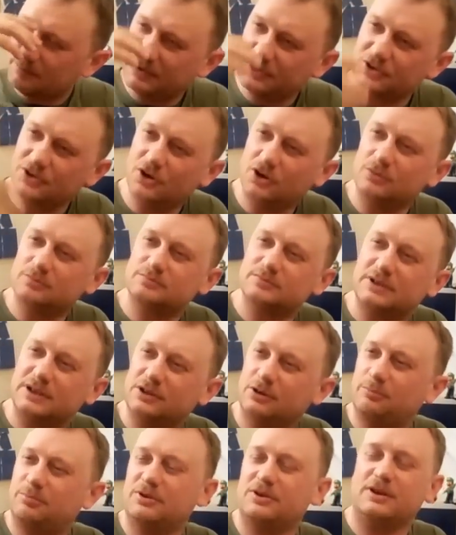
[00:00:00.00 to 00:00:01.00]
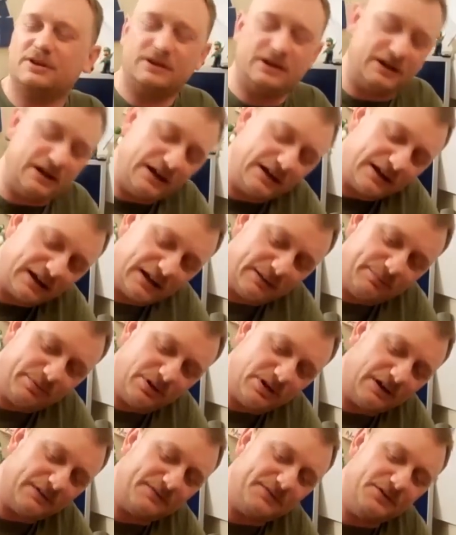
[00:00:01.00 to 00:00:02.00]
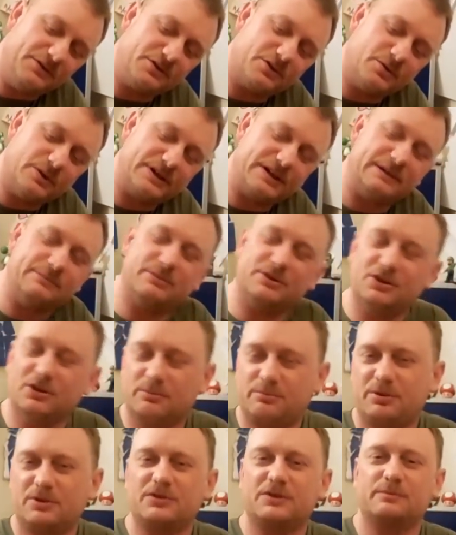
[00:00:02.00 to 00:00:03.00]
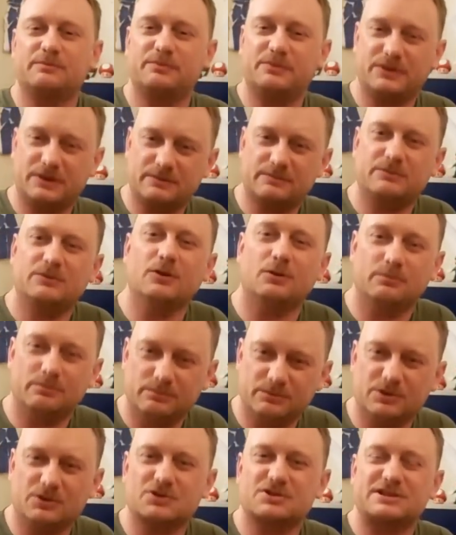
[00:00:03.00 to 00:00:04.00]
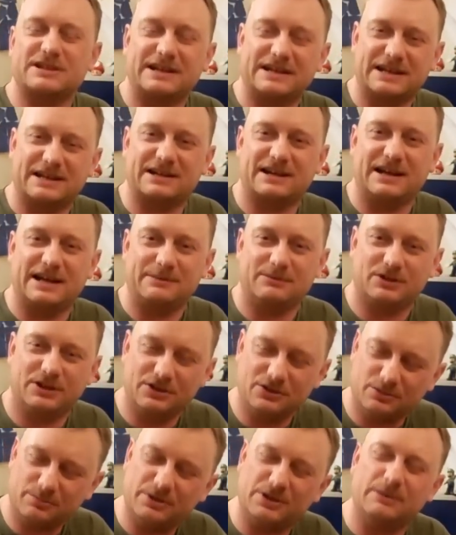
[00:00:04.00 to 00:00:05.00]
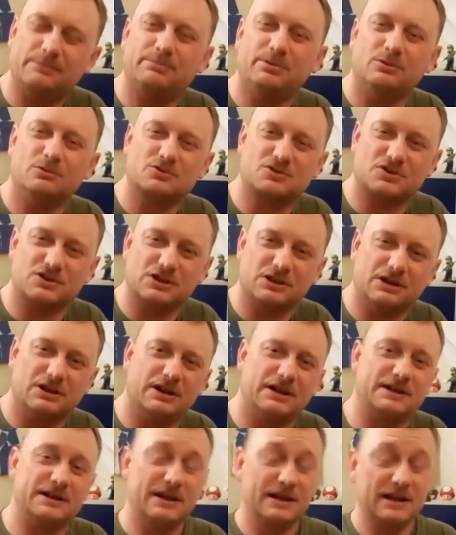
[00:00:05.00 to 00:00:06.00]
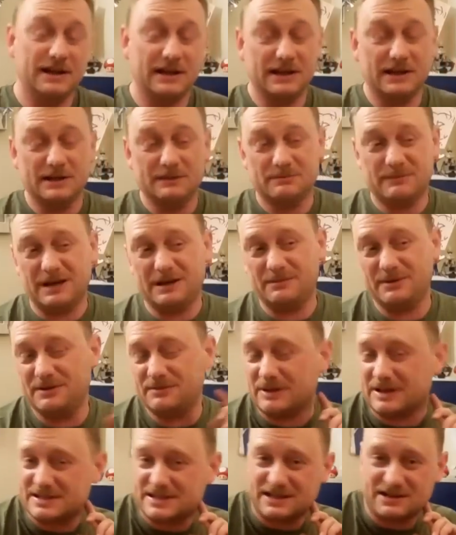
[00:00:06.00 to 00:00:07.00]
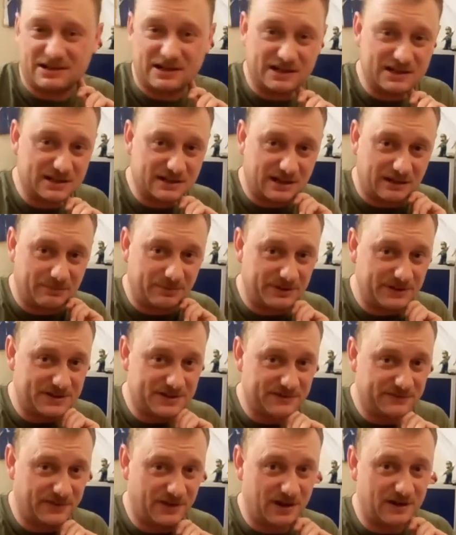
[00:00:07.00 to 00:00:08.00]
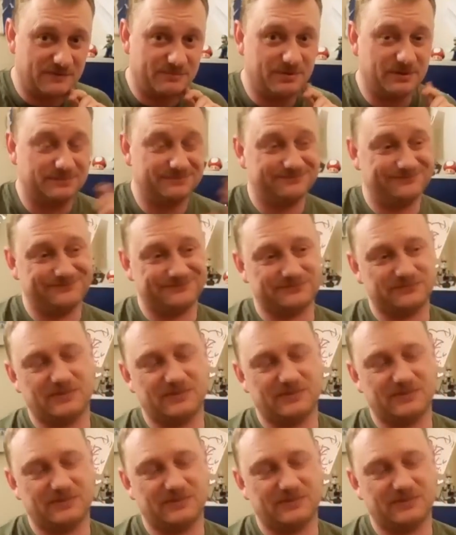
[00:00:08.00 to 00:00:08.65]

but they're going to put a few quid in, but not stake their claim on it, not put the balls on the line. Maybe that's how companies survive, but